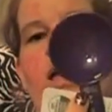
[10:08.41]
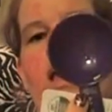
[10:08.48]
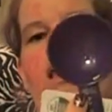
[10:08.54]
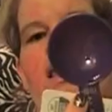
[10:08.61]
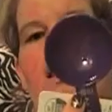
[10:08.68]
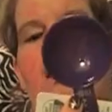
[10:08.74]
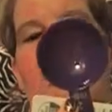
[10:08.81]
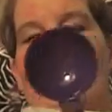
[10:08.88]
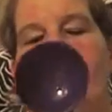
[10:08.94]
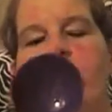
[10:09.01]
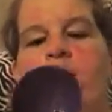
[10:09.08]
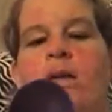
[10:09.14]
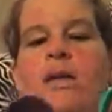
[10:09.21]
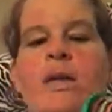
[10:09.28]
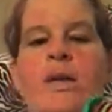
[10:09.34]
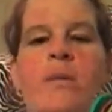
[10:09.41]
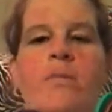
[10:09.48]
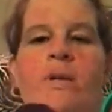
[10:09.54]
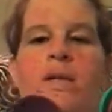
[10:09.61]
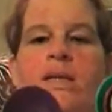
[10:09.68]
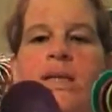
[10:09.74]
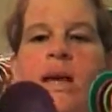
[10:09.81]
I love it
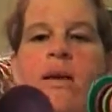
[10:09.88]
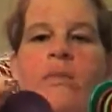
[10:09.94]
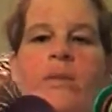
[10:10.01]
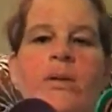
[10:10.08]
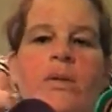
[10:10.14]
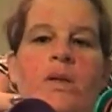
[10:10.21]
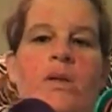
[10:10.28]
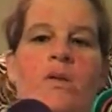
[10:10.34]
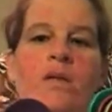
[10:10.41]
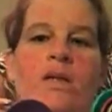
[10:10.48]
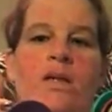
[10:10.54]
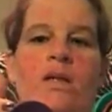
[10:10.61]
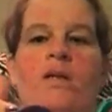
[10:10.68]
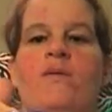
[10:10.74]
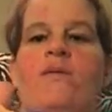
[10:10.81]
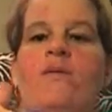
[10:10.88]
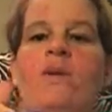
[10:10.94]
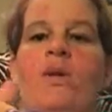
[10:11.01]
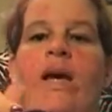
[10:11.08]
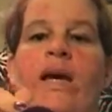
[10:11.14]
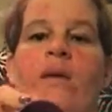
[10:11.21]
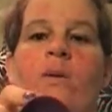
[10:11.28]
because I'll be able to use this for
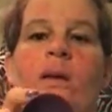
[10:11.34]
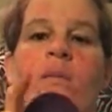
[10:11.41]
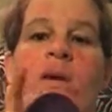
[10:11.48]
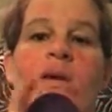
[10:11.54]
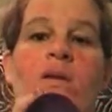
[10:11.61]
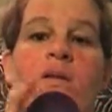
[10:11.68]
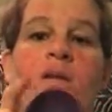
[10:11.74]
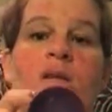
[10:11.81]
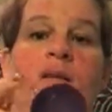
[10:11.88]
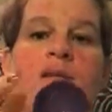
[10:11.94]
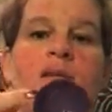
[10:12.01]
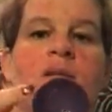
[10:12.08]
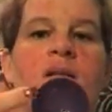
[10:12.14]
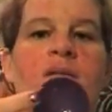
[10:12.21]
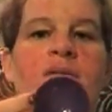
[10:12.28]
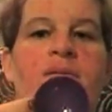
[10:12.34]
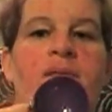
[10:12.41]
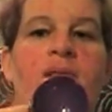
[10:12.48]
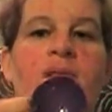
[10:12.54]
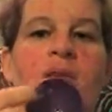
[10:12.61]
like when I make cookies and stuff.